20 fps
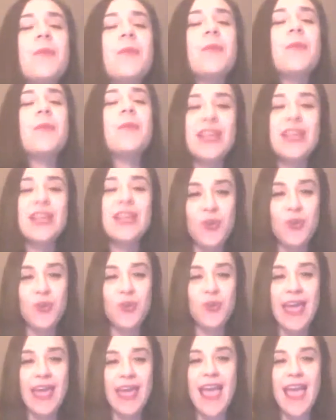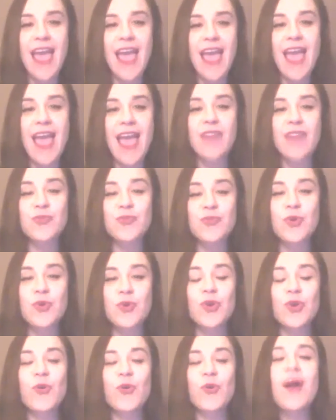bring joy
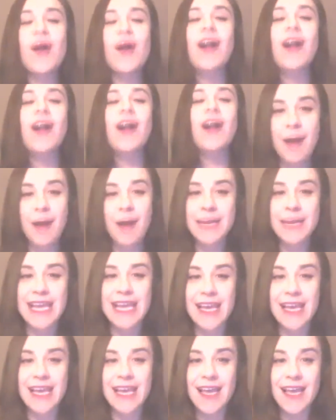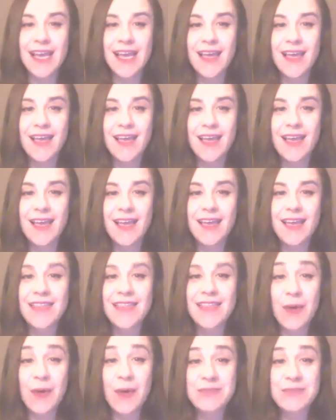through comedy.
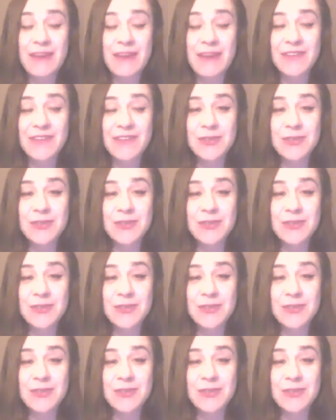That was my